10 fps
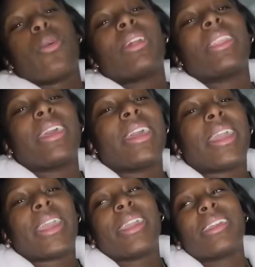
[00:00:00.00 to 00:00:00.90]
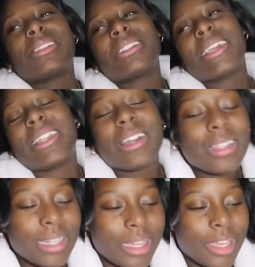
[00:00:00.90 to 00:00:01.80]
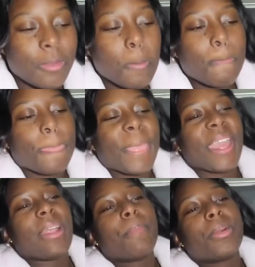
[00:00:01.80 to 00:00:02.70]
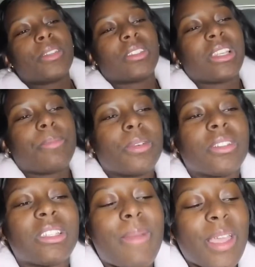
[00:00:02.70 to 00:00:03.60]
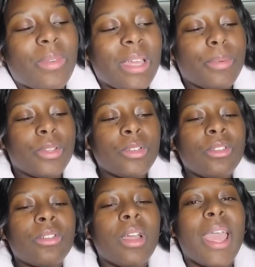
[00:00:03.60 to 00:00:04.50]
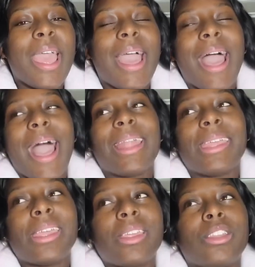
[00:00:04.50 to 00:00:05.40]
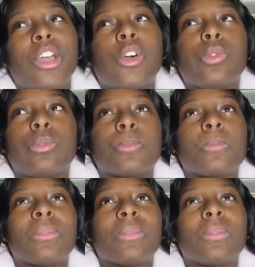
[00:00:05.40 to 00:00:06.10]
one leg and his sister had the other leg, and I'm pushing. Mind with epidural, I didn't know.